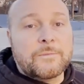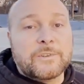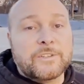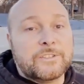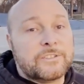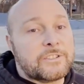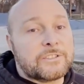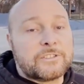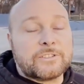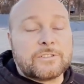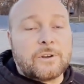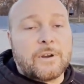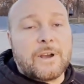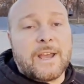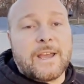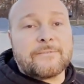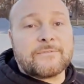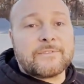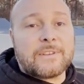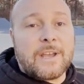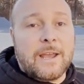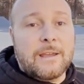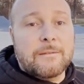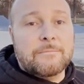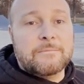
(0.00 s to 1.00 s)
you just don't have
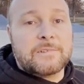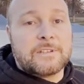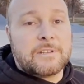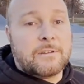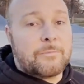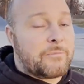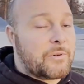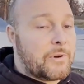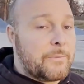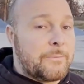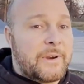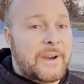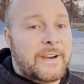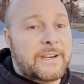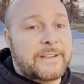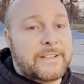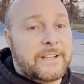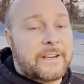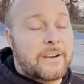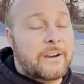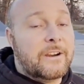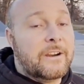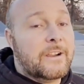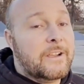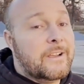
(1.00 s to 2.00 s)
time to prepare
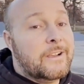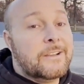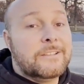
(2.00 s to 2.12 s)
dinner,